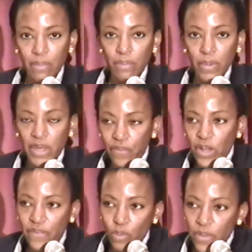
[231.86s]

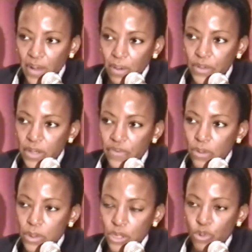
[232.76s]
Even without the
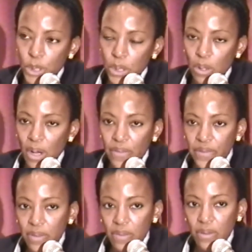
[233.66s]
difficult situation, though, I
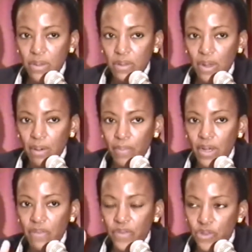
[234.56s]
think that
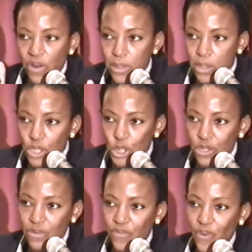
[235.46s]
the
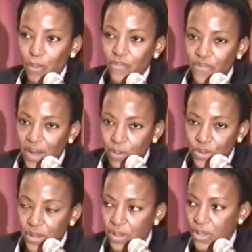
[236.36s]
transition from
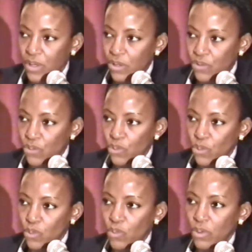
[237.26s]
founder to
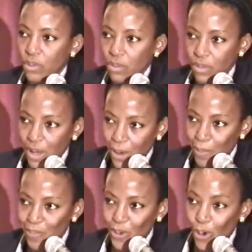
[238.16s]

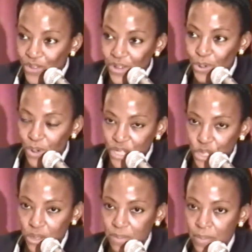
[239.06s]
continuation